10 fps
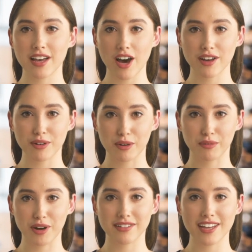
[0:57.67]
Although a
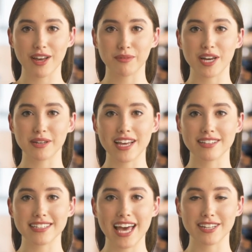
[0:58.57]
Roth IRA
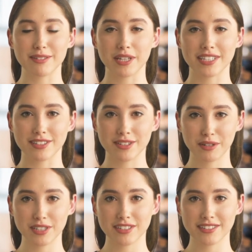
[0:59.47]
allows tax-free
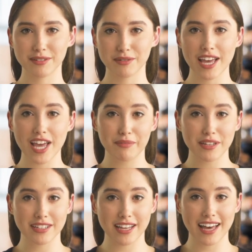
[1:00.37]
distributions in retirement,